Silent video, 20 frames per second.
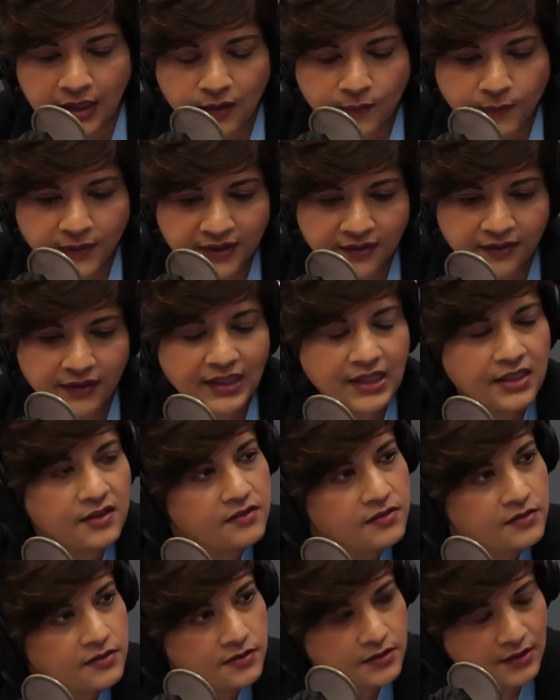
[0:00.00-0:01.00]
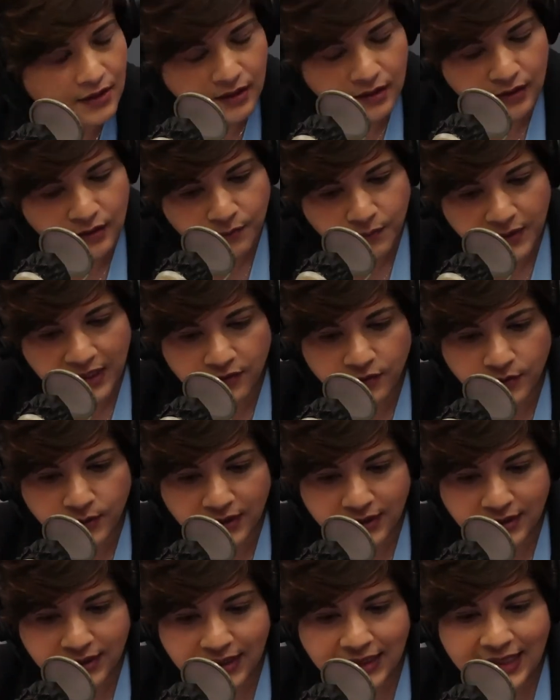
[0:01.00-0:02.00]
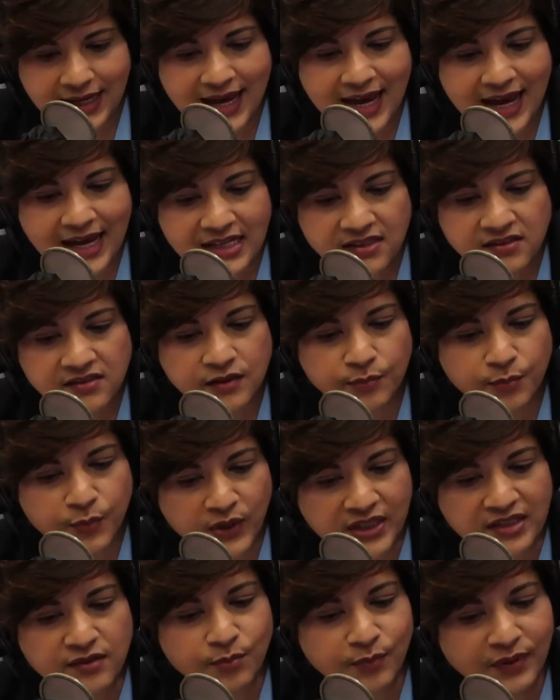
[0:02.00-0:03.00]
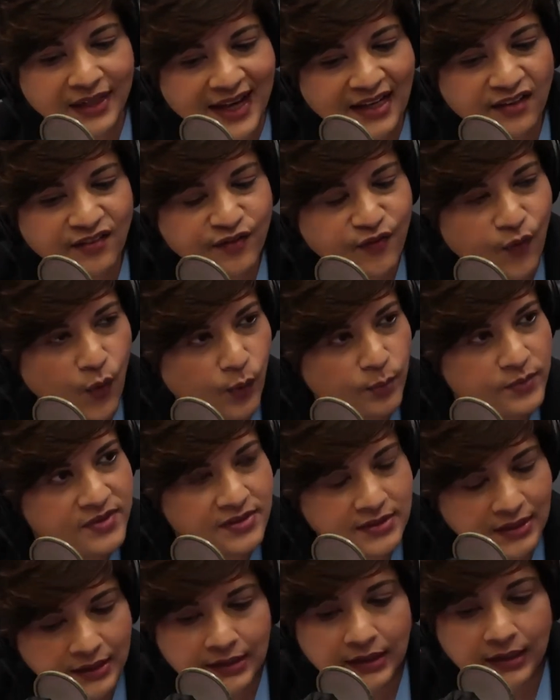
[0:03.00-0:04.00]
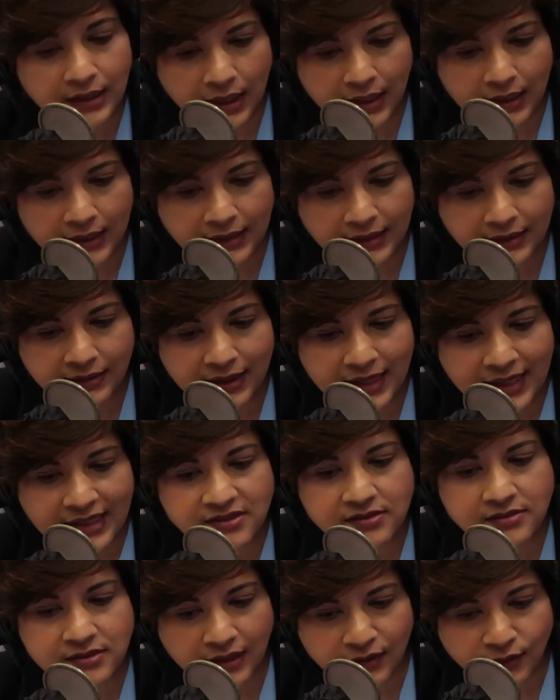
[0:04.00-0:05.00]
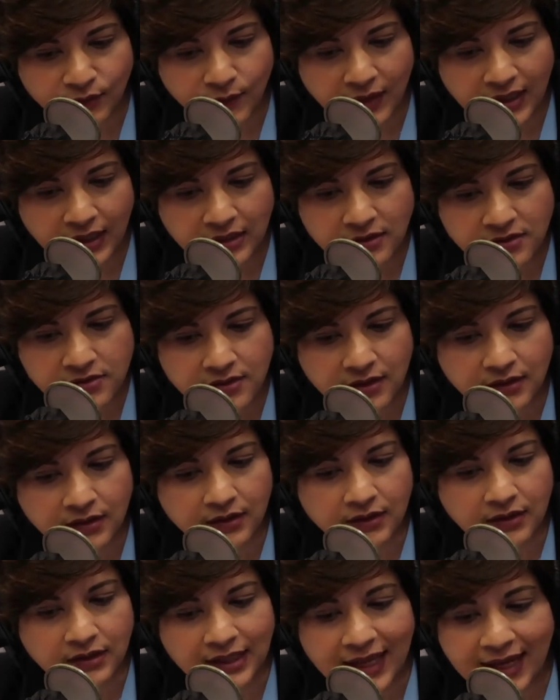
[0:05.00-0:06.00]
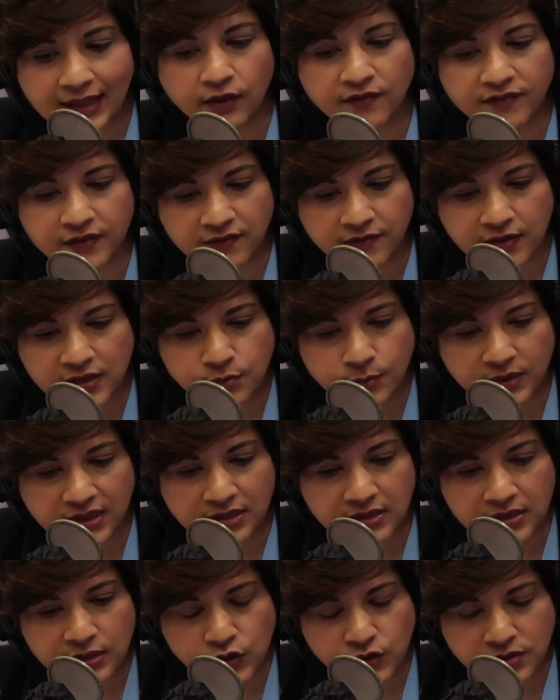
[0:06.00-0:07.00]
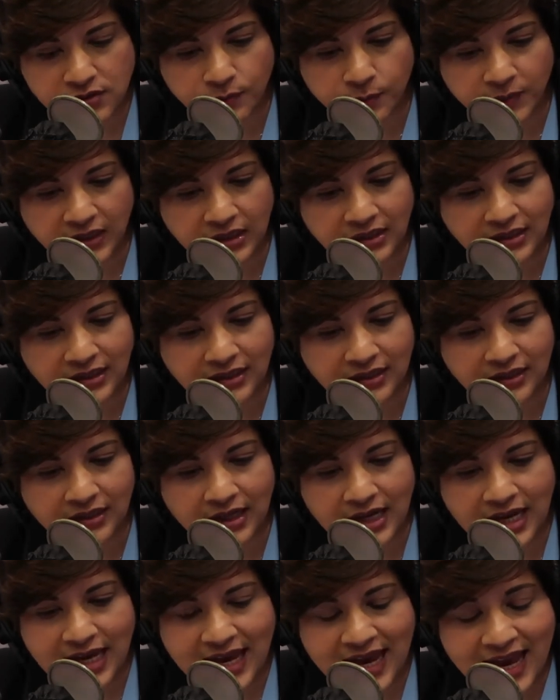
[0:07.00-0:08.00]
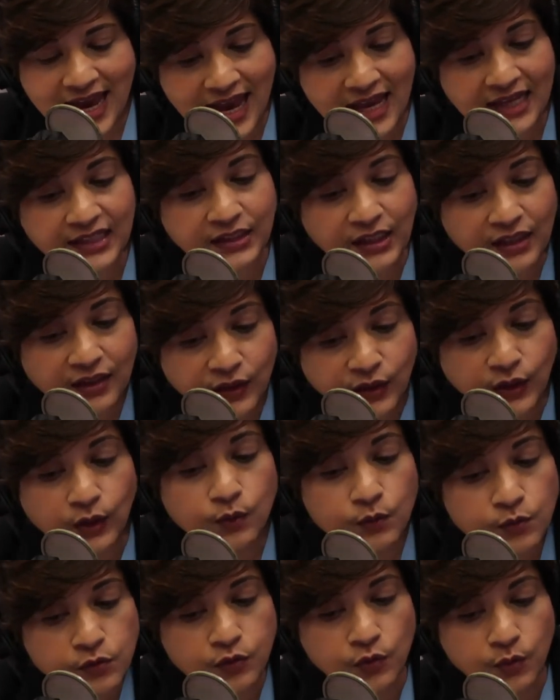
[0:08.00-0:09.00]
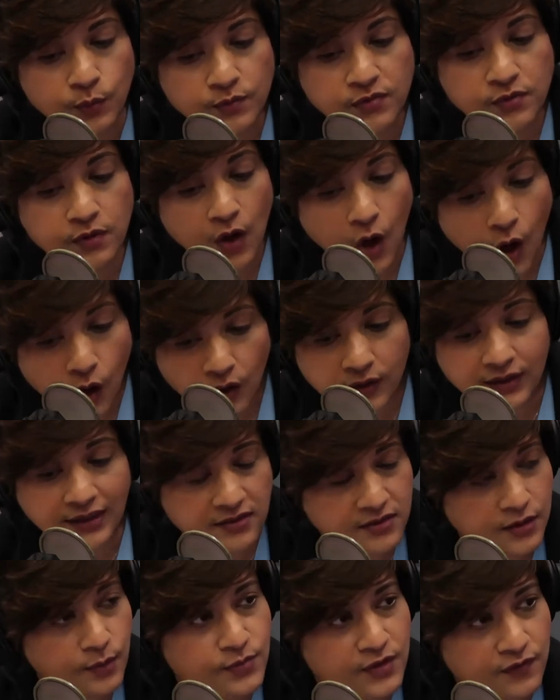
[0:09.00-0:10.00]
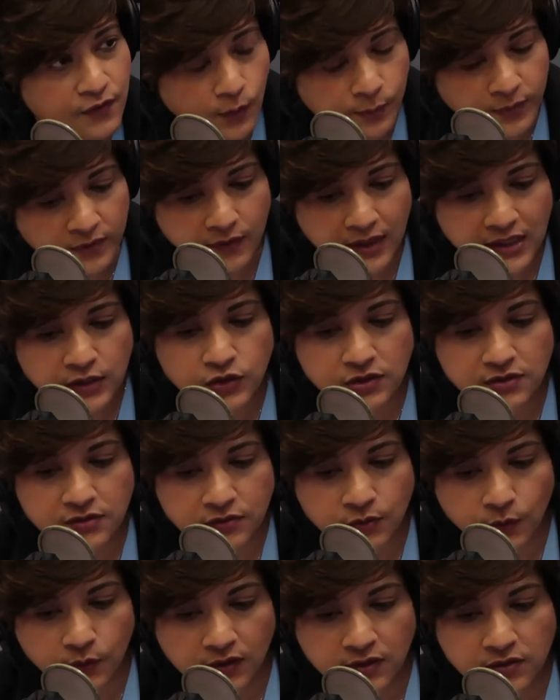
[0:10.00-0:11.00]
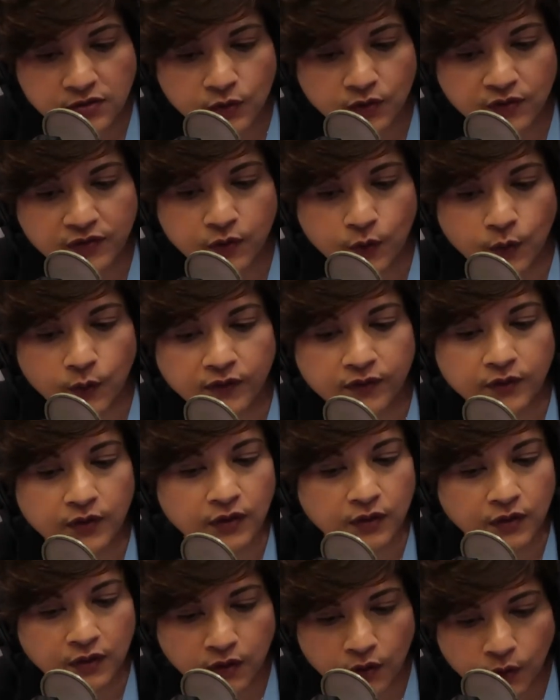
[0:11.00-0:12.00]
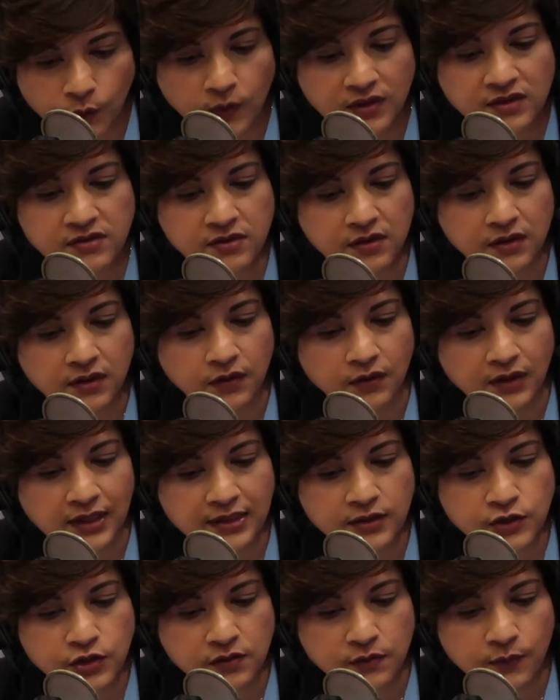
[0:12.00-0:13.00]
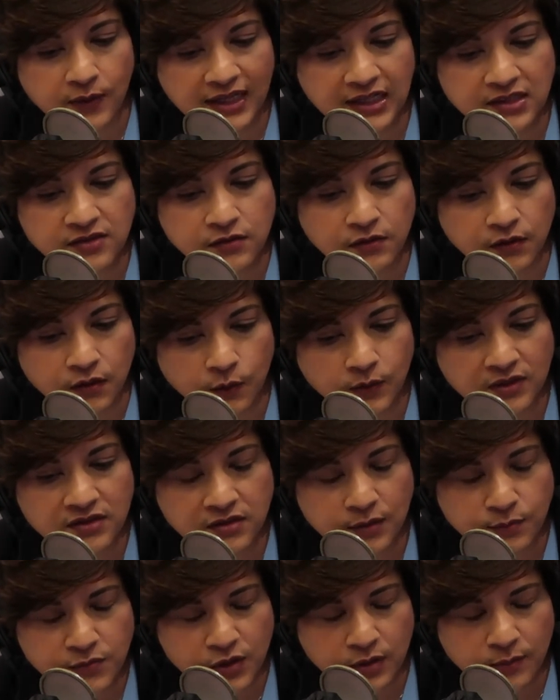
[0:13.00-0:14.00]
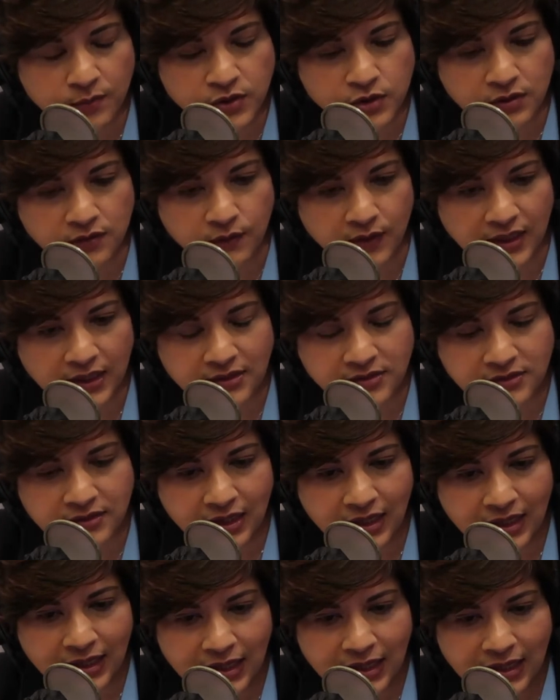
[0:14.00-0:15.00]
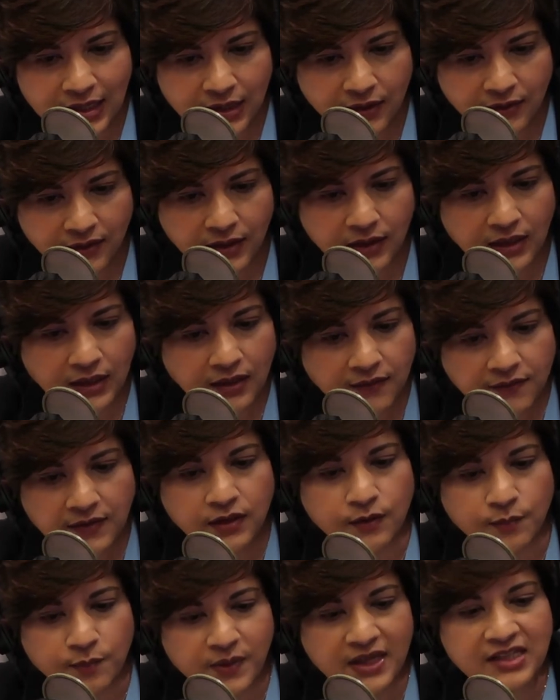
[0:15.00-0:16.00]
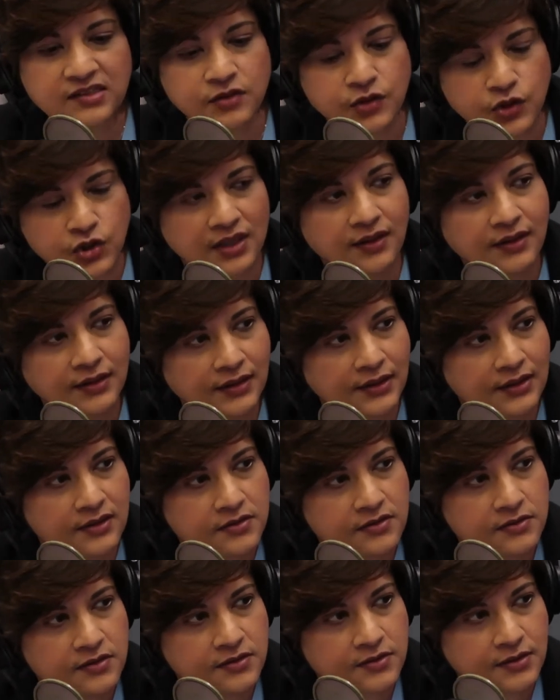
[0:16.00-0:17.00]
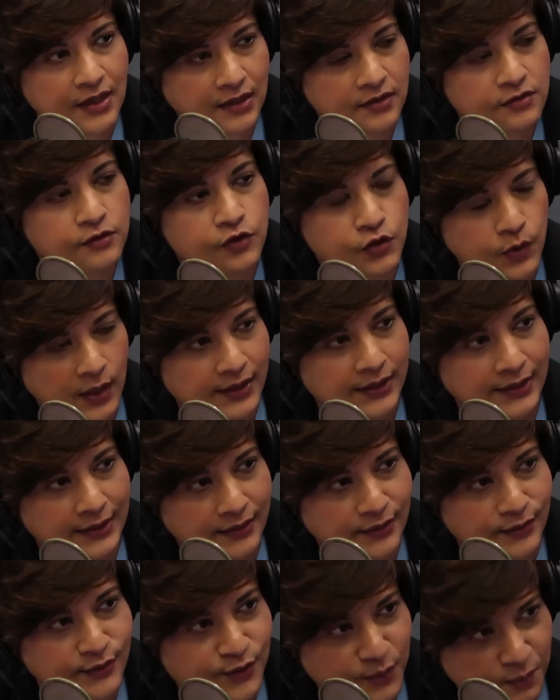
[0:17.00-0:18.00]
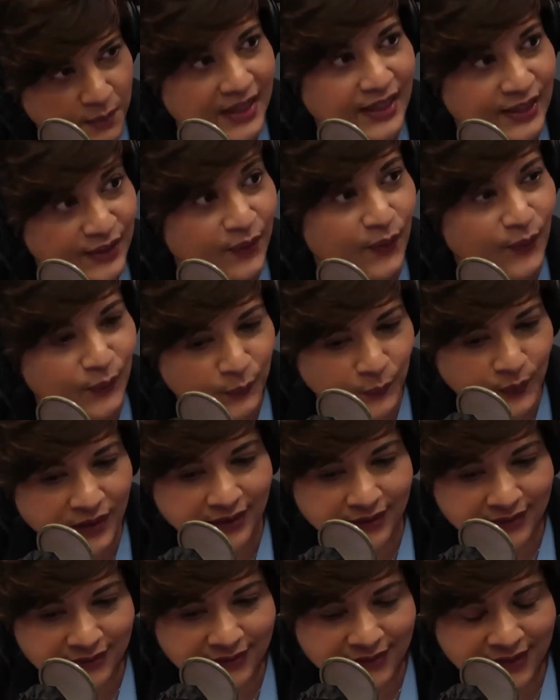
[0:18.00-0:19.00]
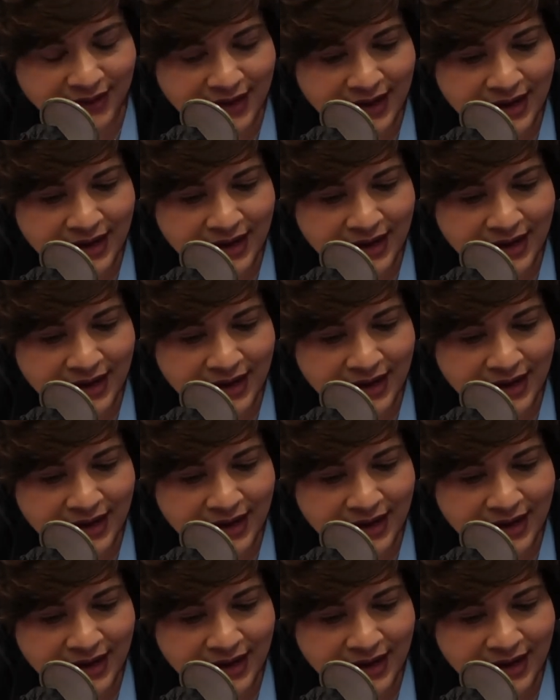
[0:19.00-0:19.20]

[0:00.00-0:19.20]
But the thing is, Patrick, as the print platforms decline, accelerates, and a lack of investment in digital media and newsrooms in terms of operations, so on and so forth, lower circulation rates, lower subscription rates, I think even the best journalists are struggling to make it all work.